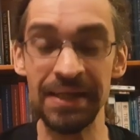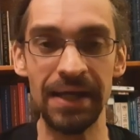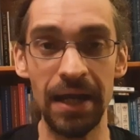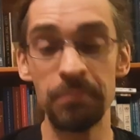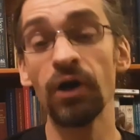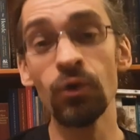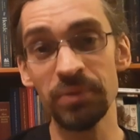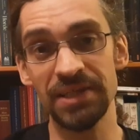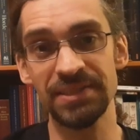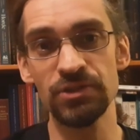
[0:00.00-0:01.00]
I hope
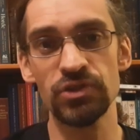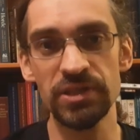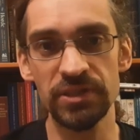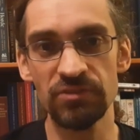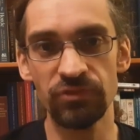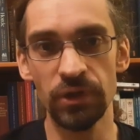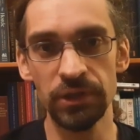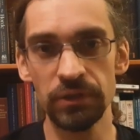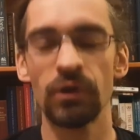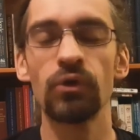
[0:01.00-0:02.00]
that's interesting for you.